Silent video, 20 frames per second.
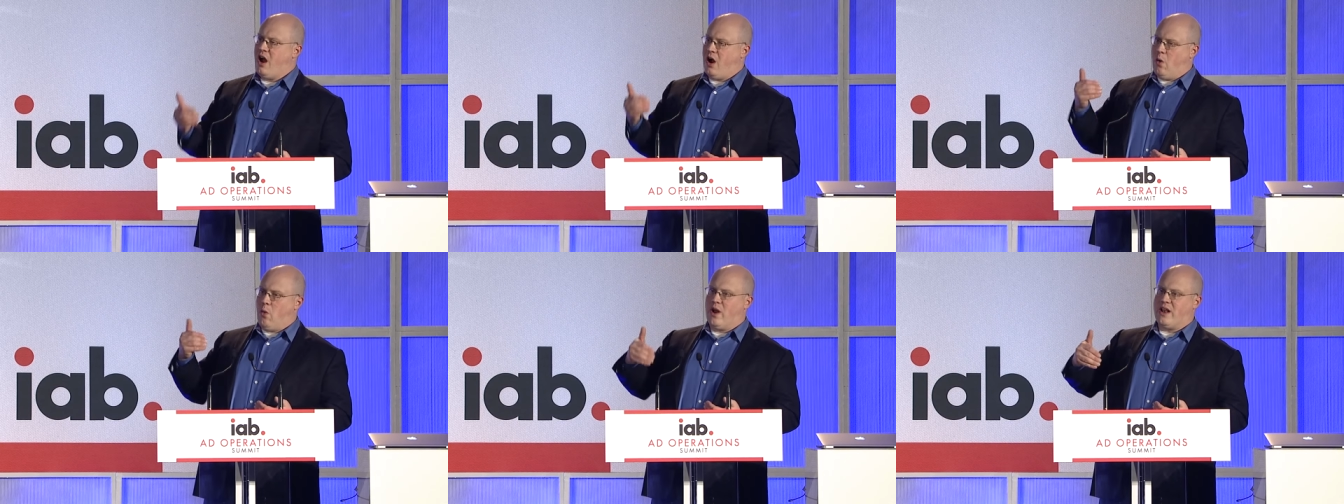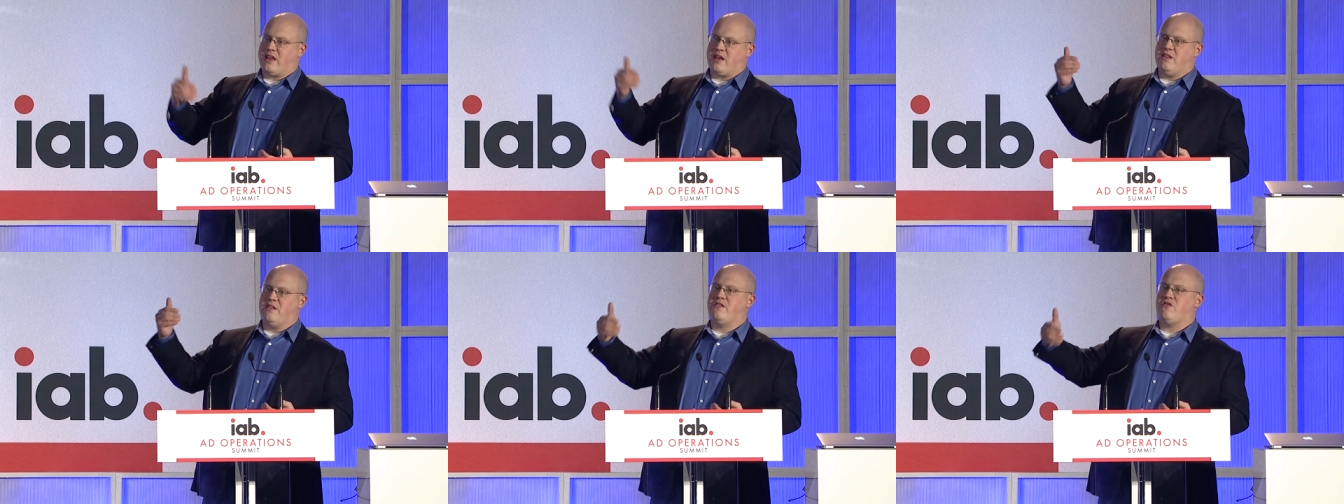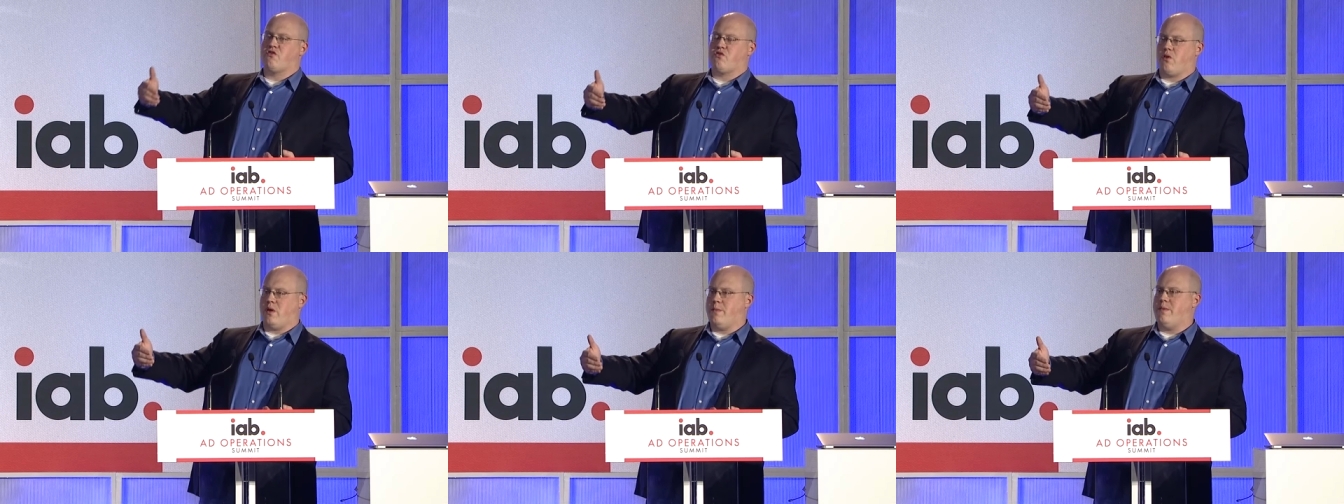are what
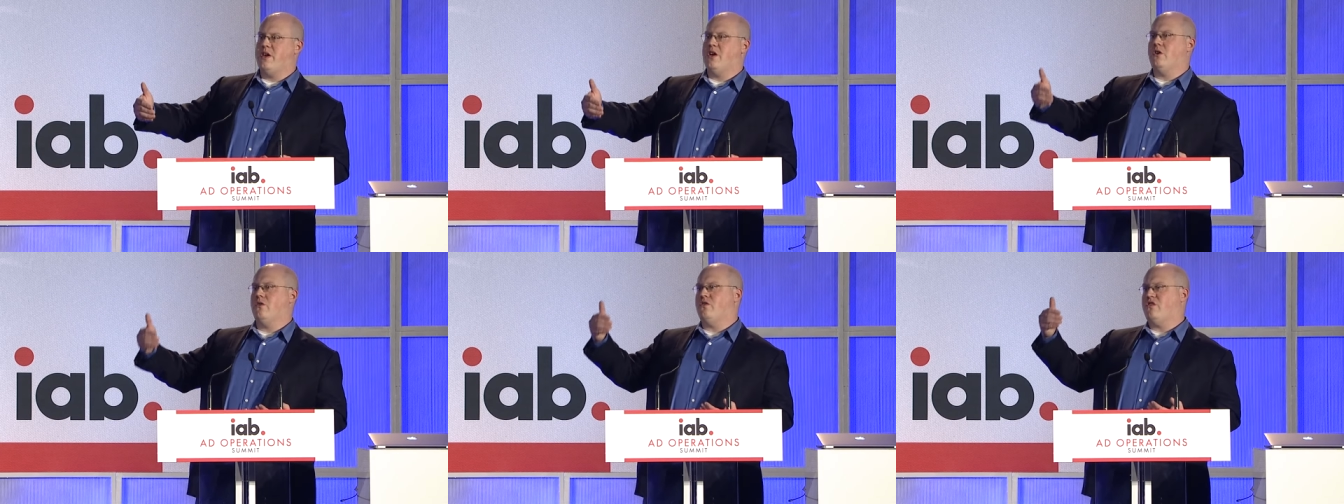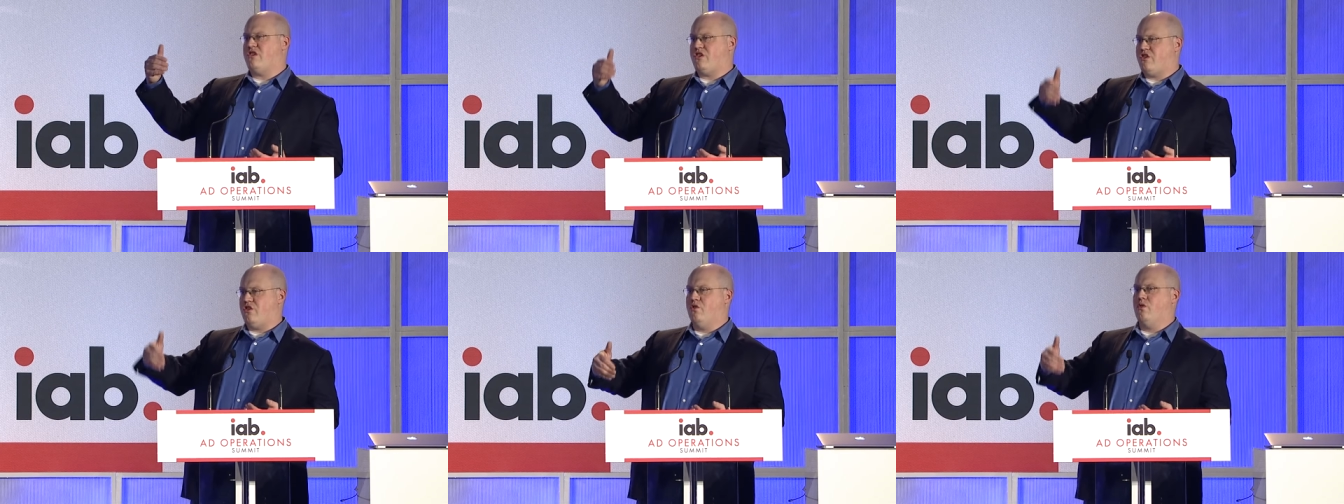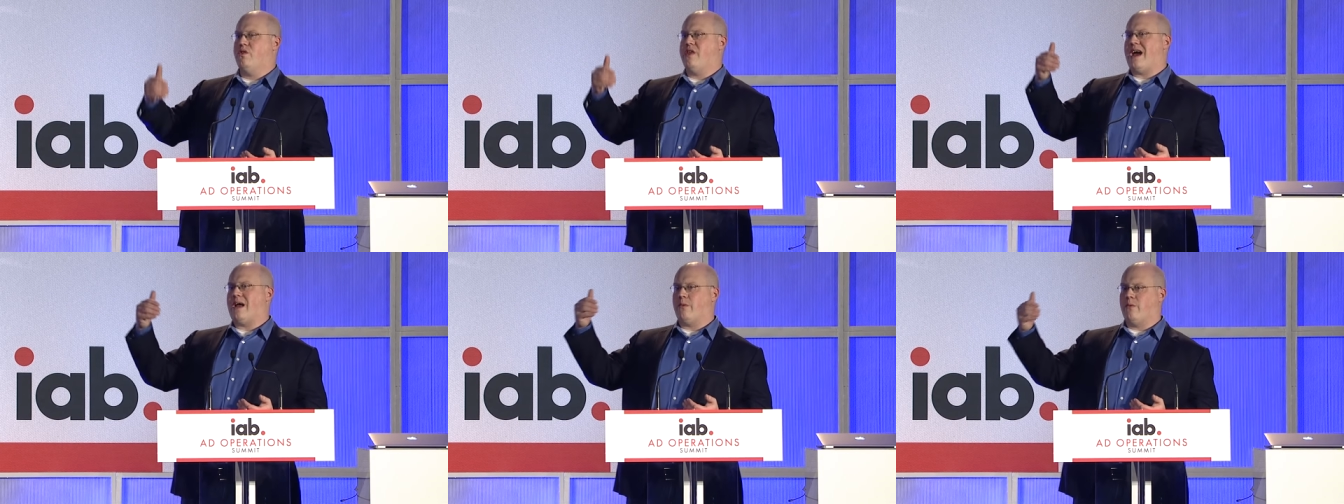contribute
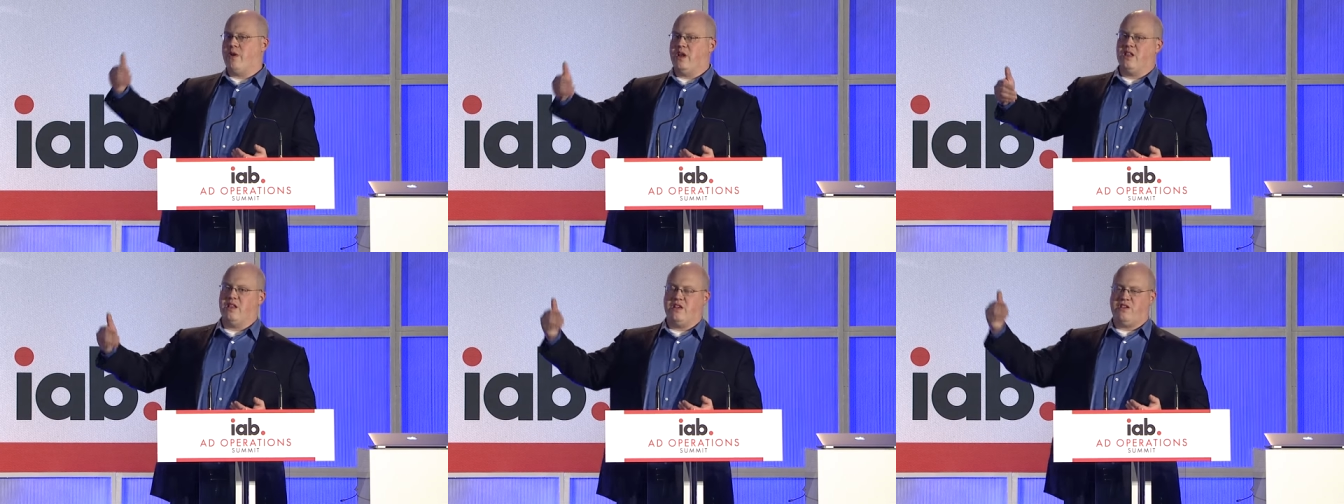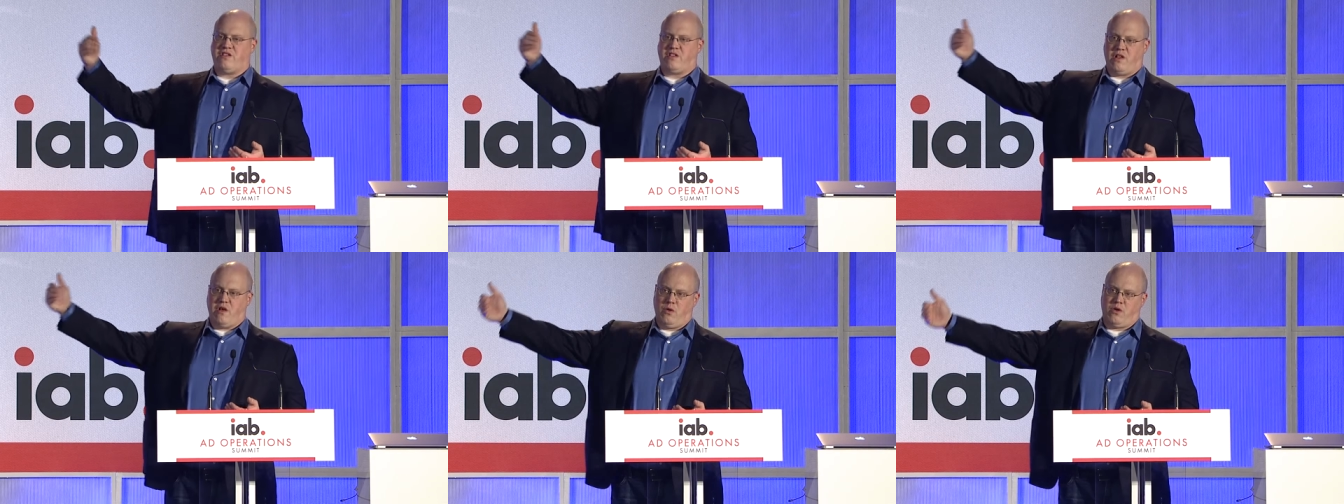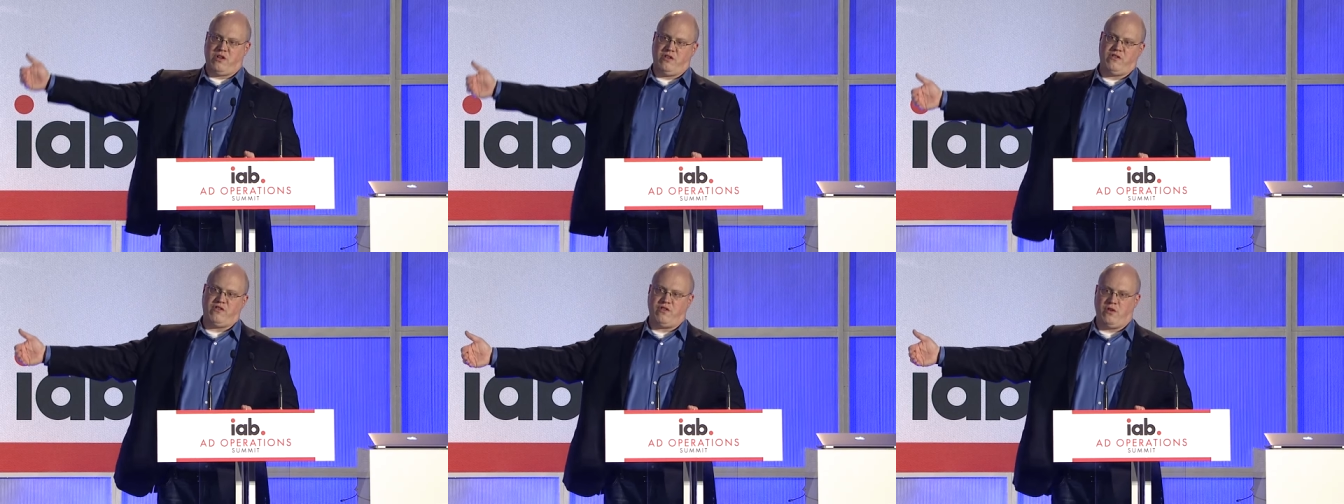to that really slow
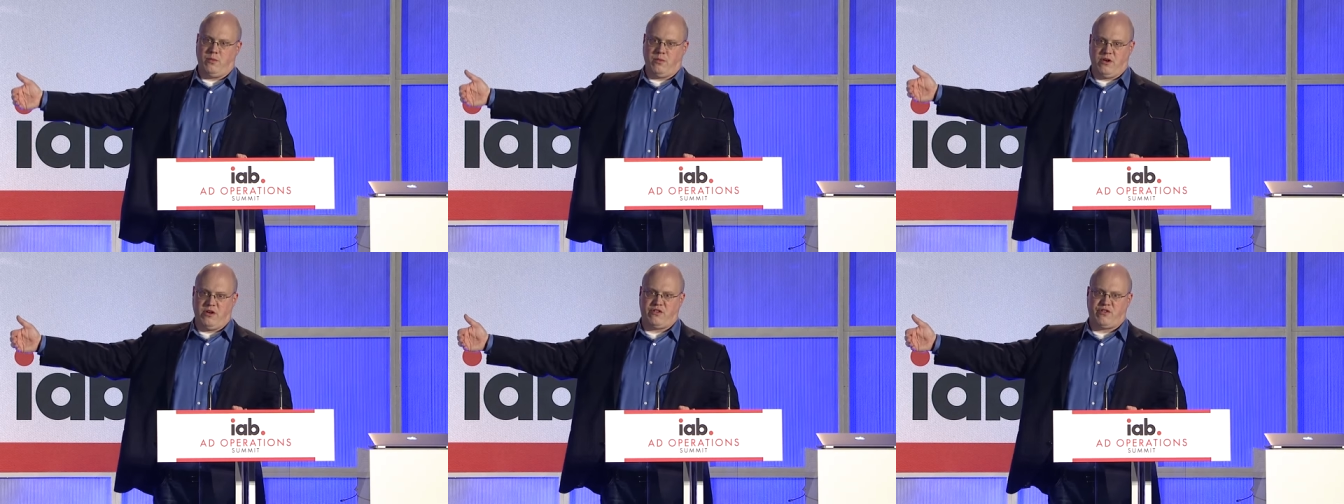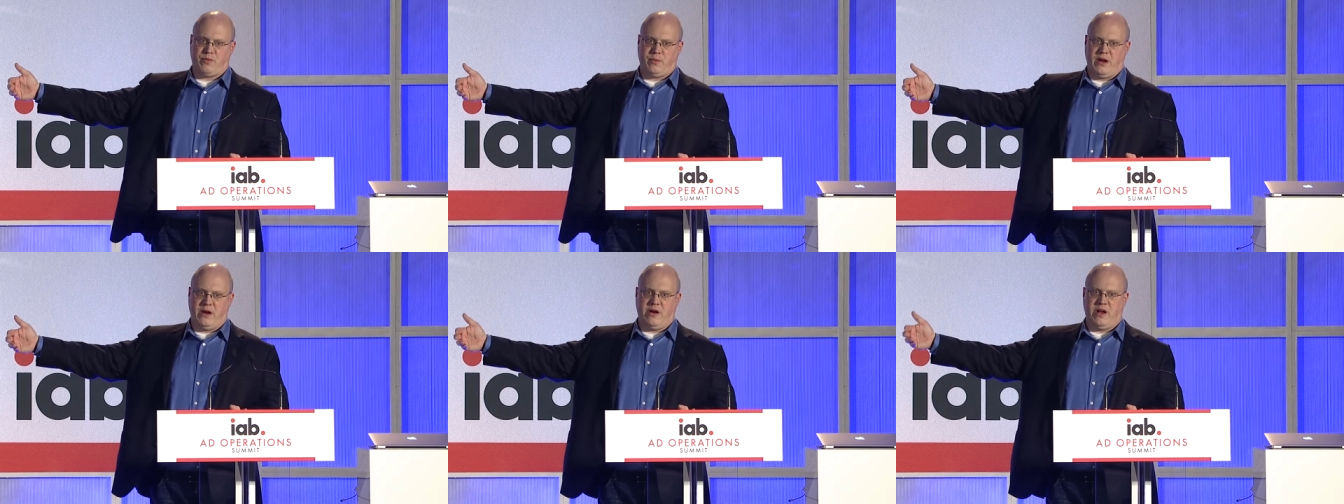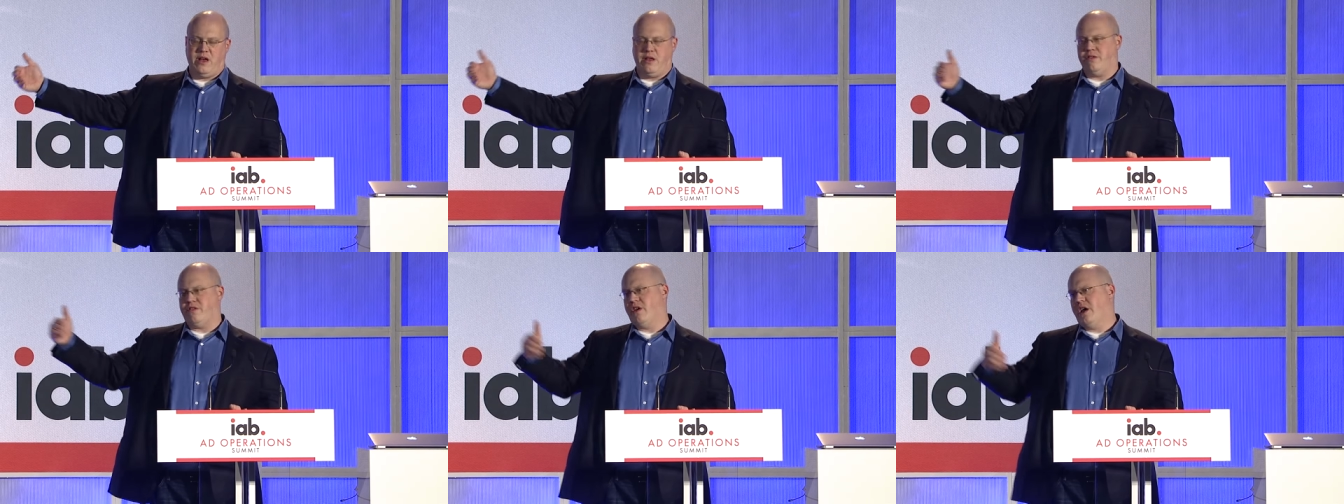consumer
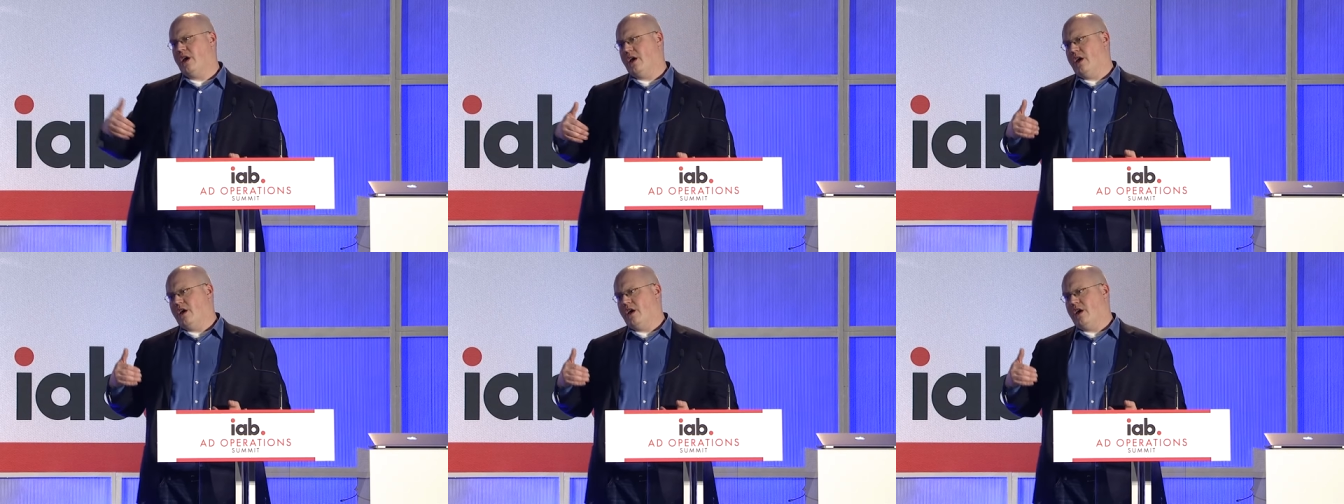experience.